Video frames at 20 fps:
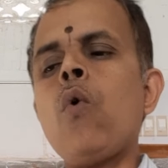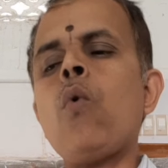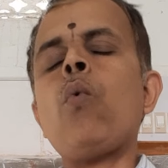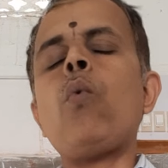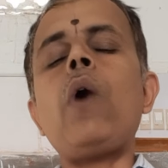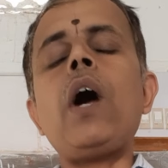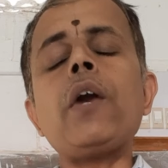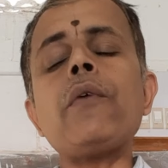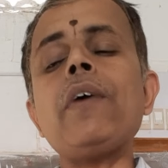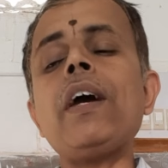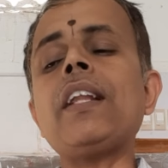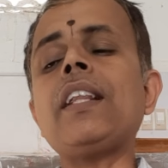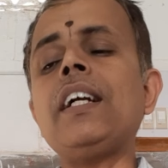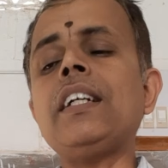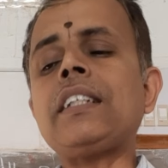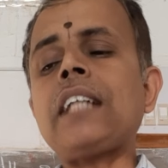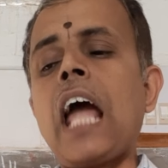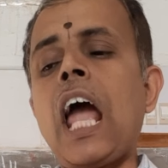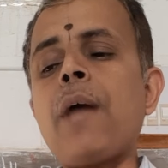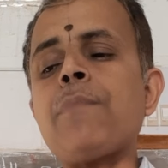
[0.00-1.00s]
what were
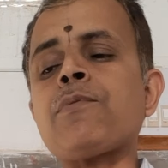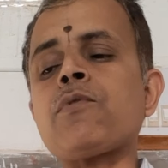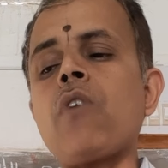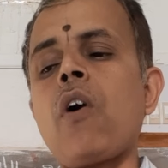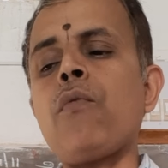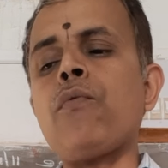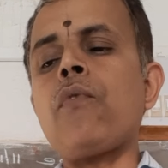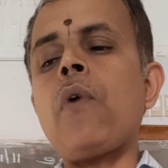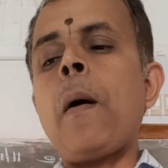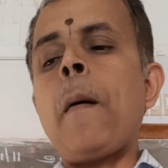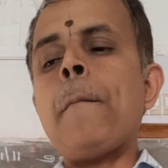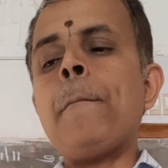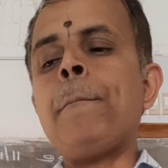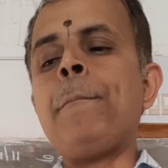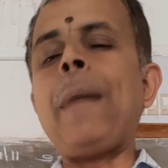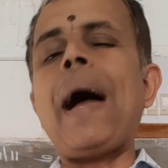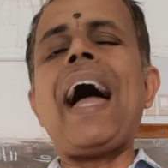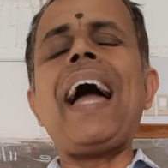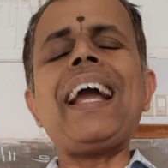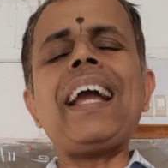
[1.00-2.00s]
the types of
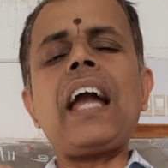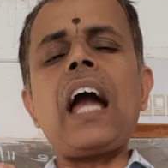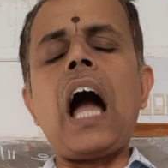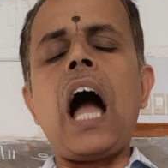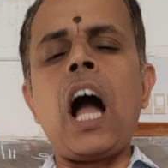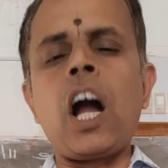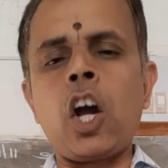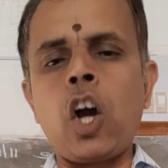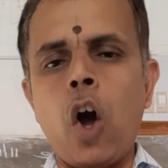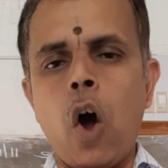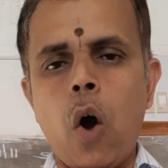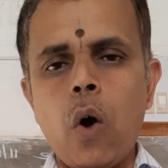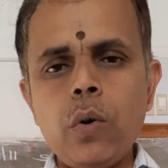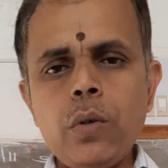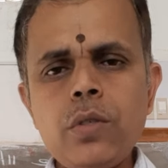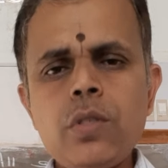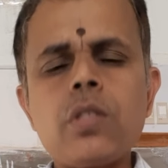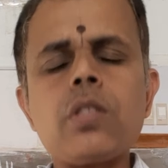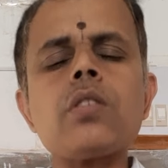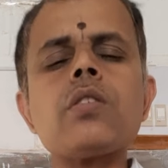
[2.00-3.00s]
bank
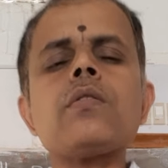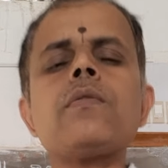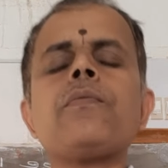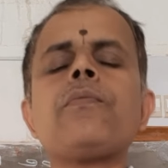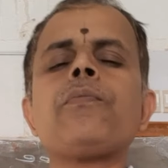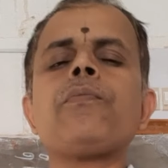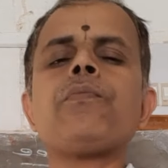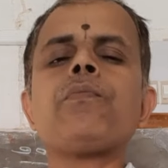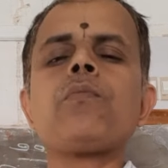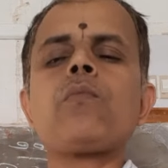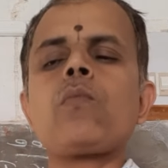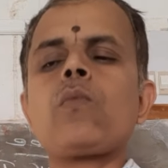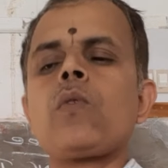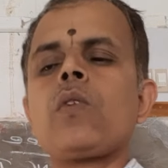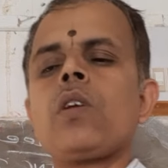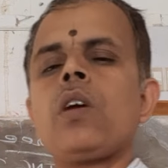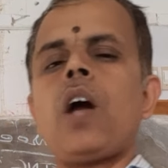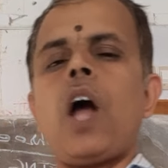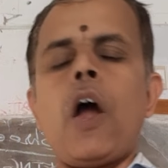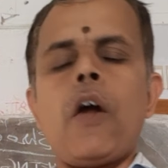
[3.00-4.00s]
accounts?
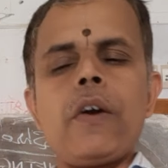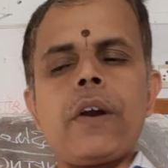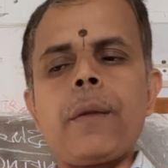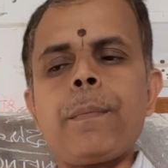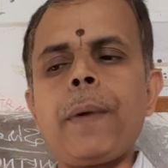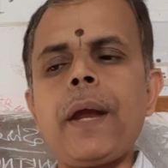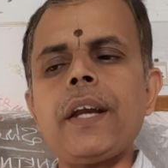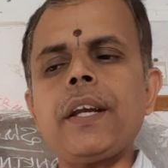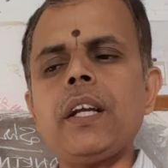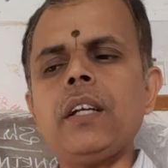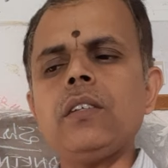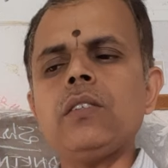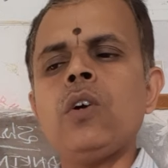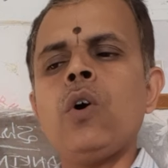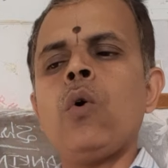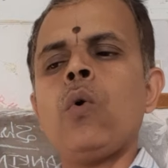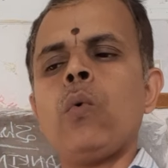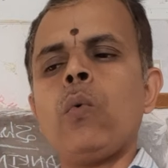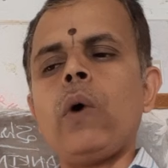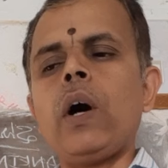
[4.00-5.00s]
I'll repeat it.
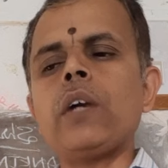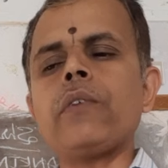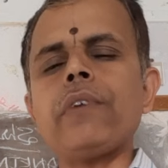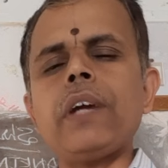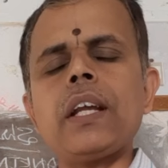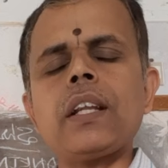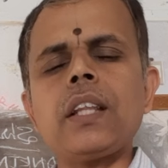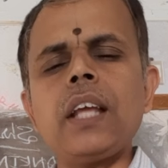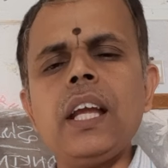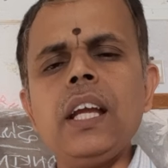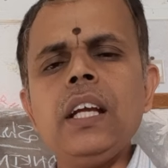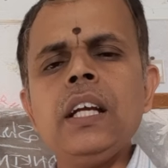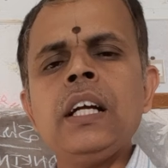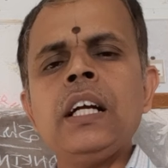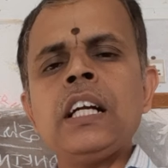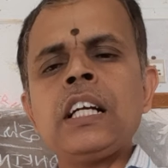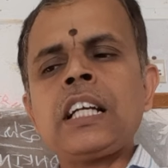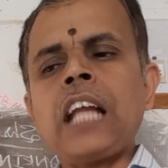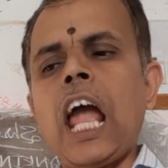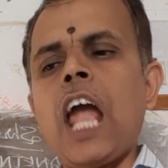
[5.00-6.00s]
What were the
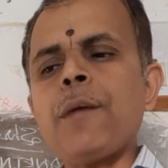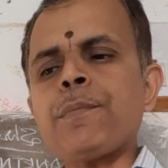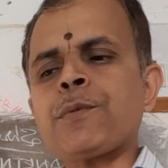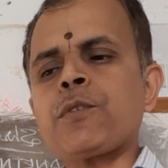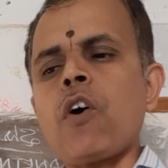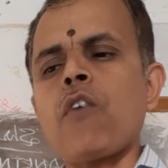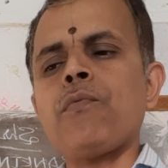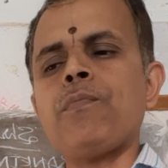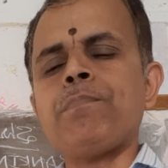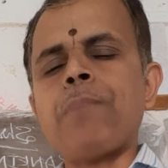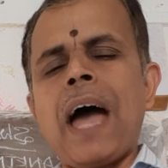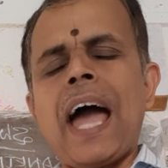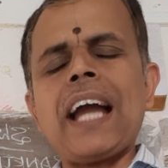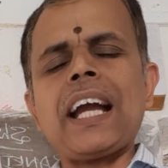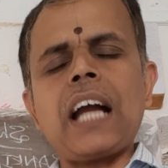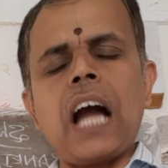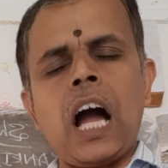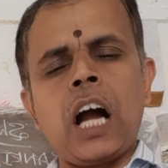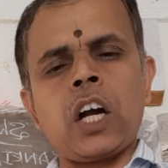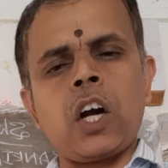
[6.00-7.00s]
types of
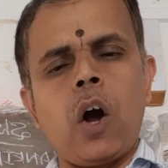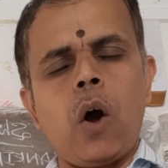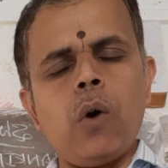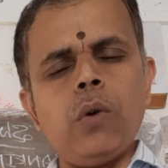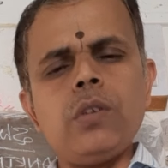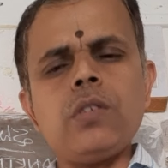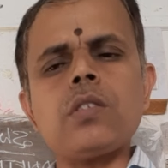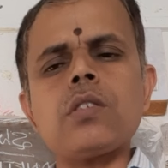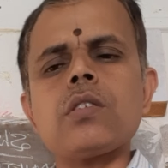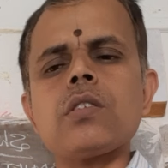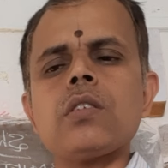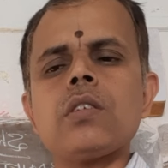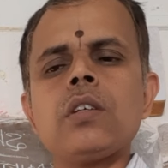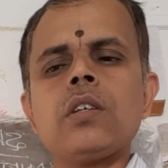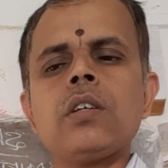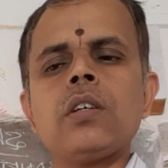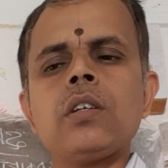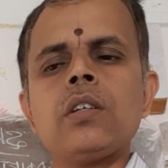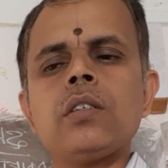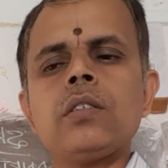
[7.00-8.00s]
bank accounts?
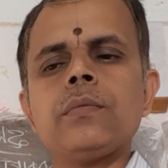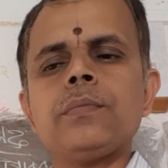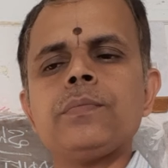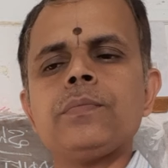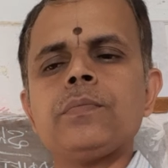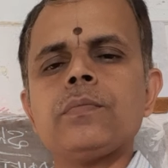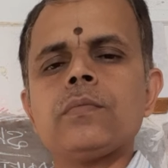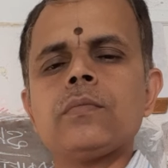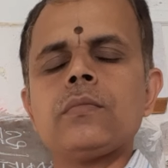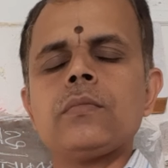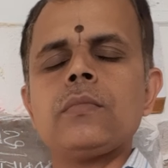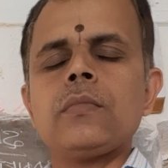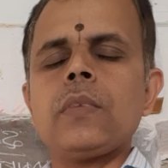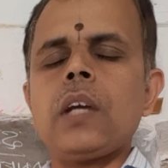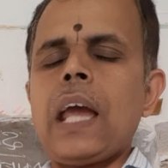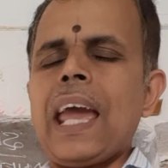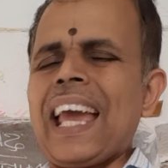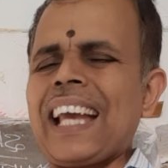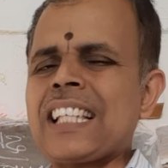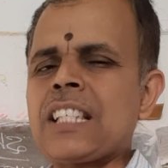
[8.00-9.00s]

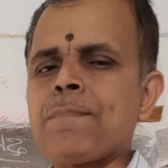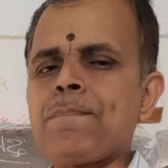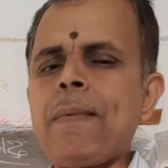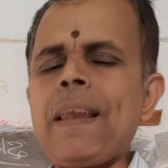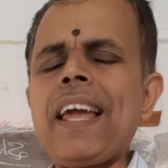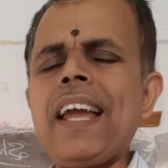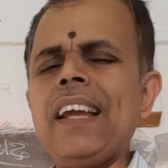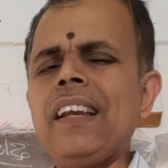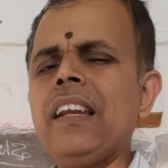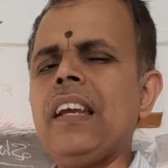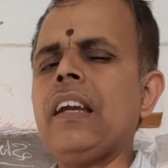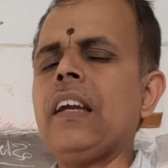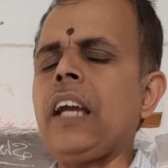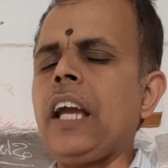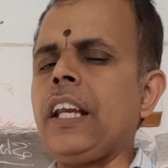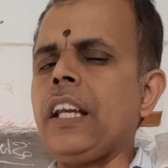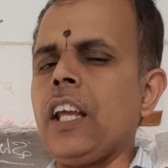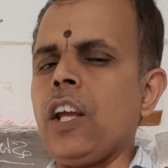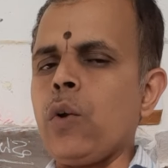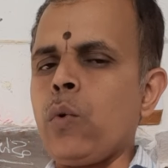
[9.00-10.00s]
Explain
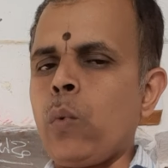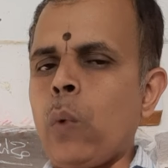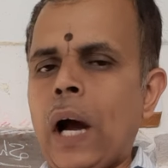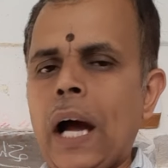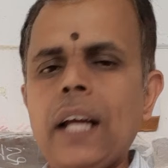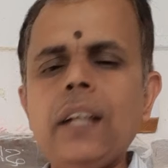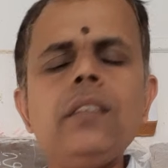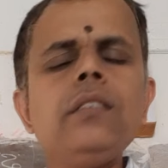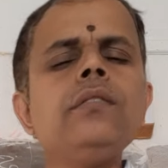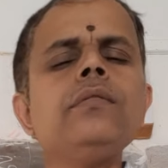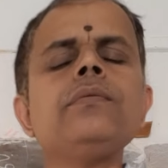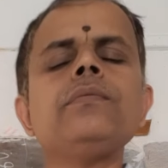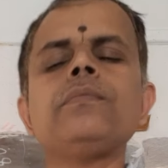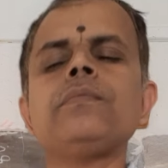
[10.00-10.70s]
any one.